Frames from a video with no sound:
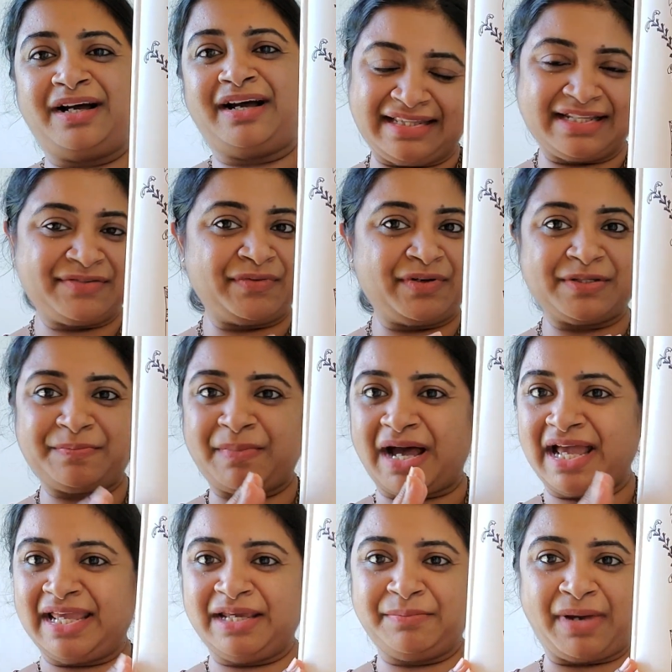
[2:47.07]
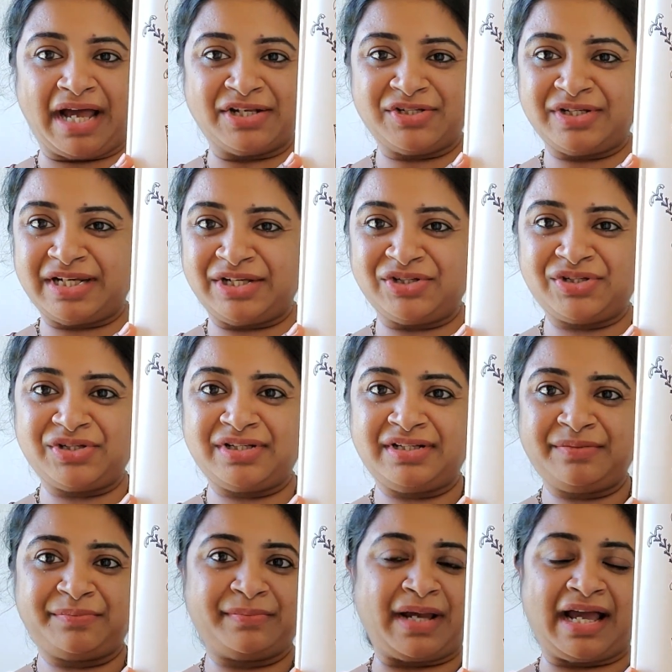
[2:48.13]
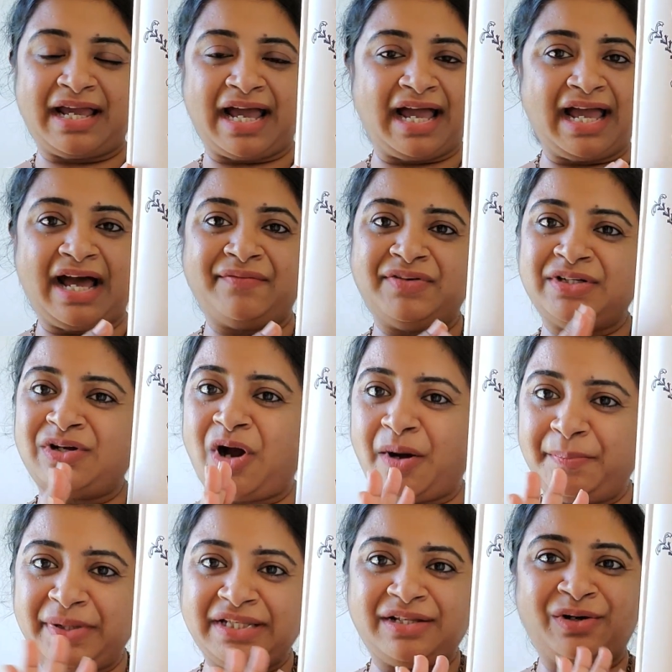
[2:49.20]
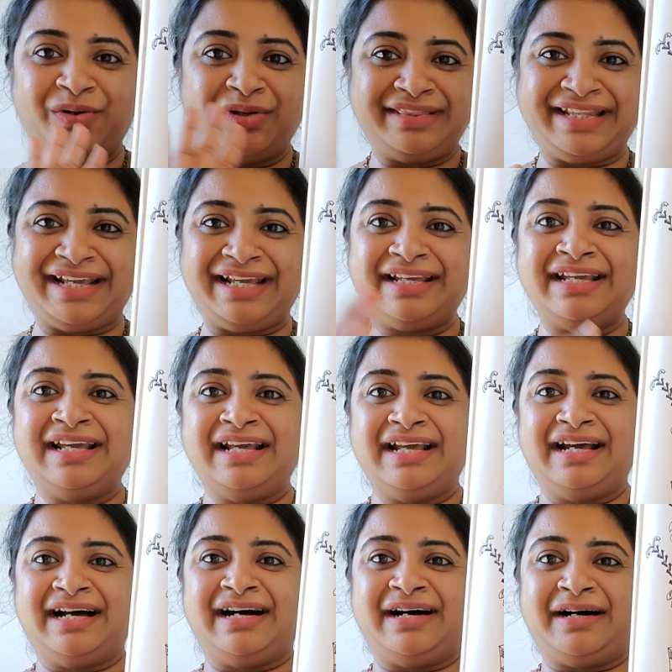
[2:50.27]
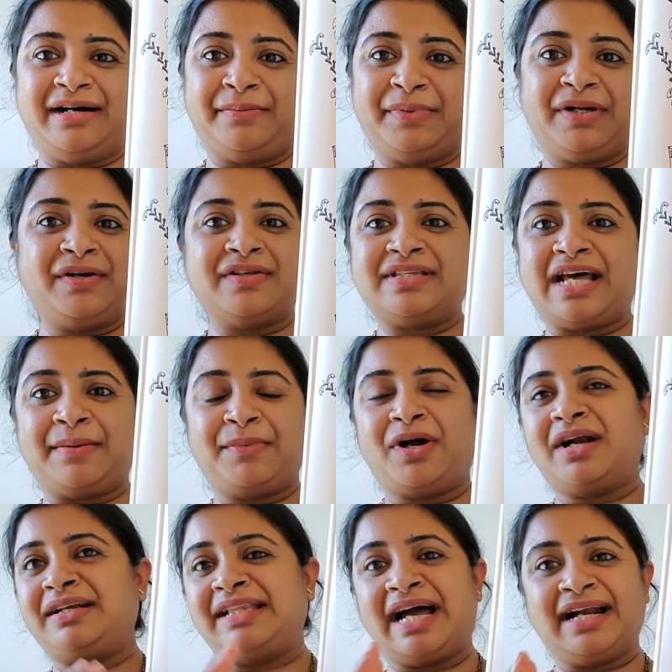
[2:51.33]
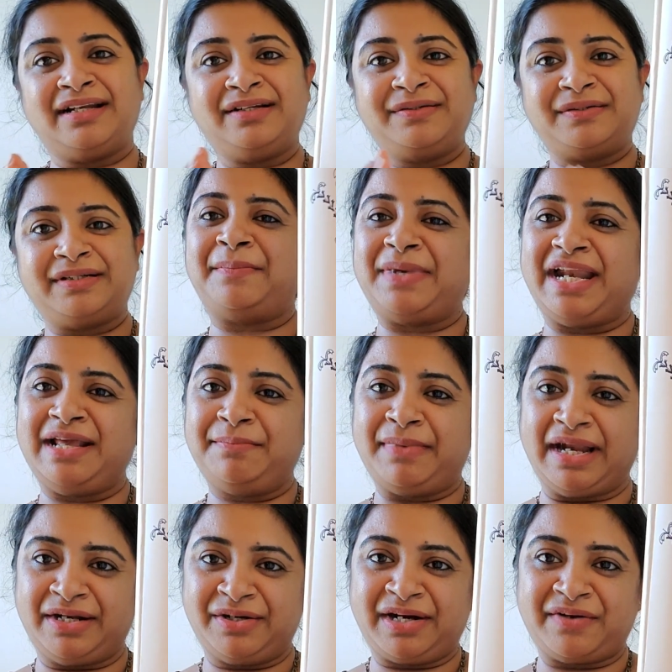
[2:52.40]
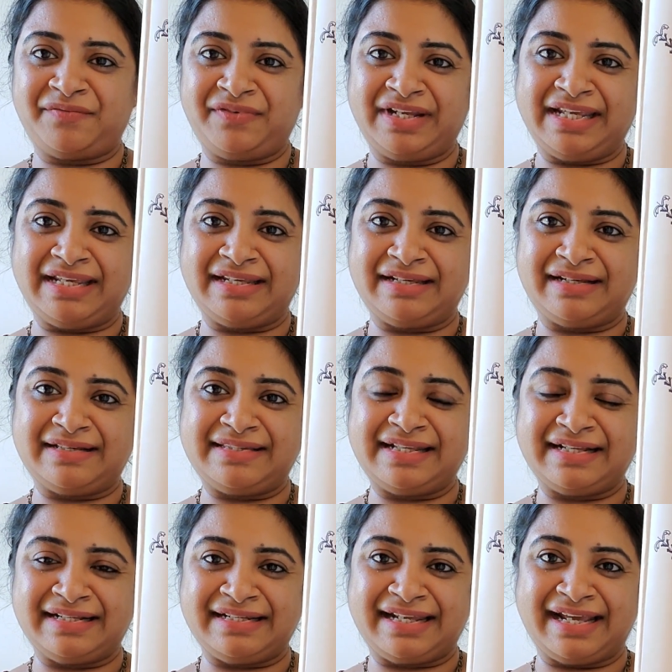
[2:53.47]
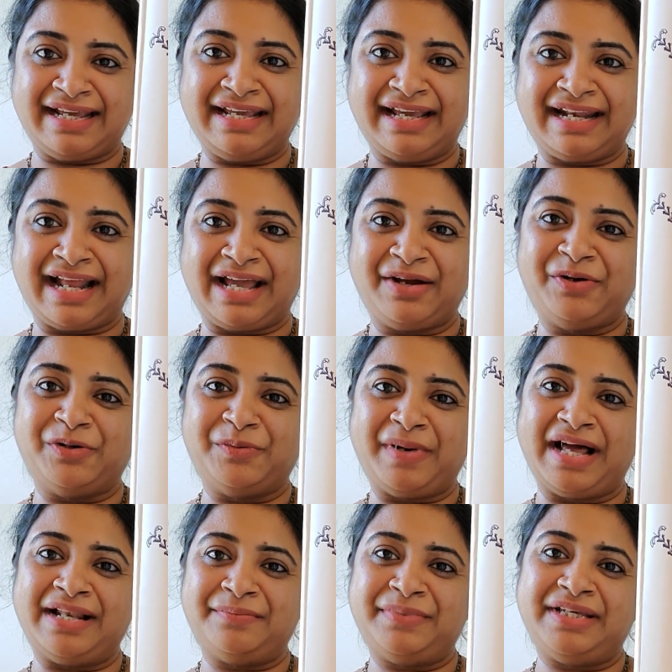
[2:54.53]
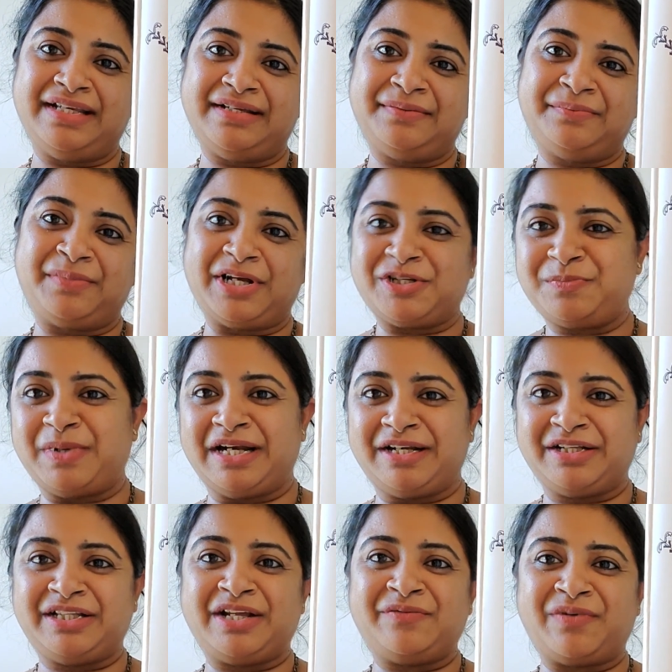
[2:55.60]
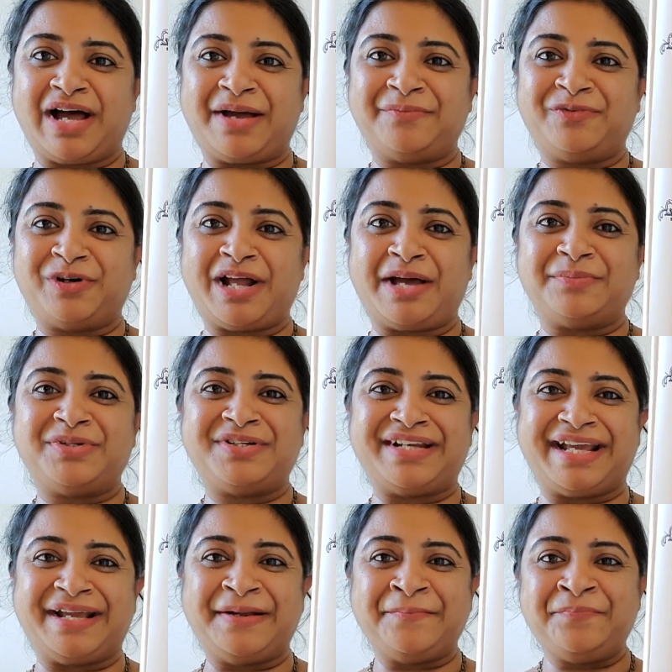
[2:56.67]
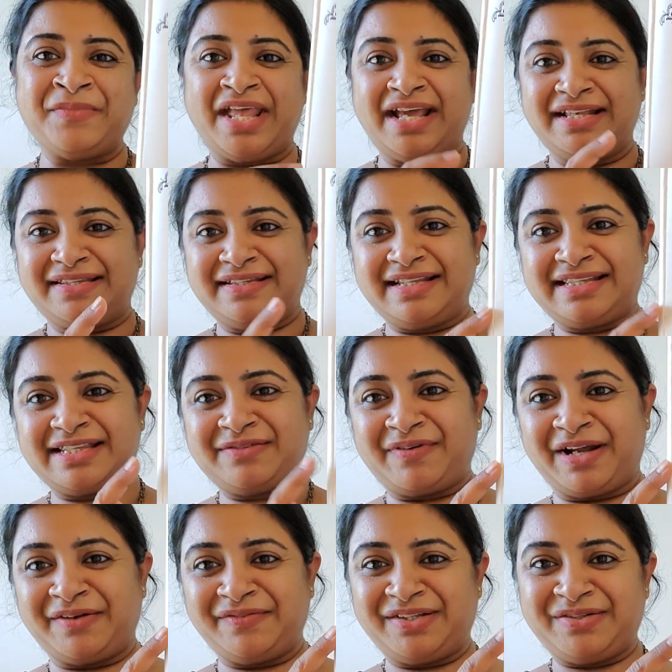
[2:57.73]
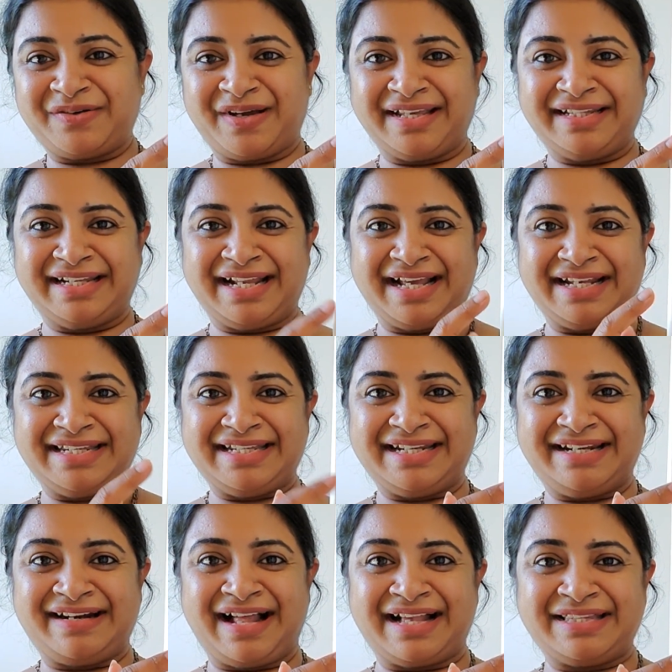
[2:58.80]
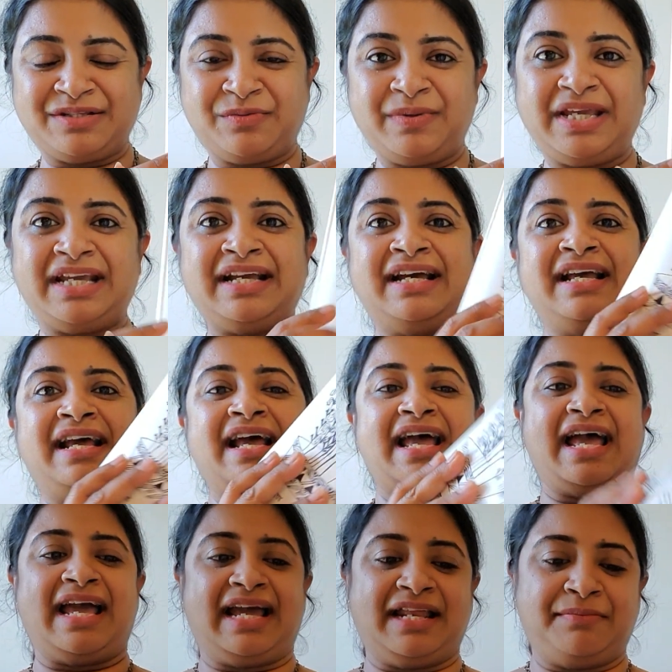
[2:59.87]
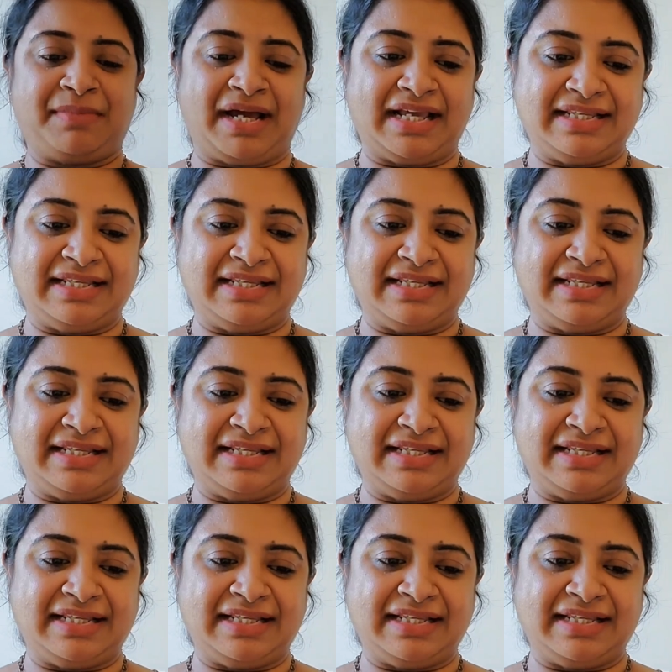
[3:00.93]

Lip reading: this was my imagination. I haven't copied the whole thing because I'm not that good. Getting better every single day, and I hope I'll be much better than what I'm today. So this is one of the drawing that I did last week, and my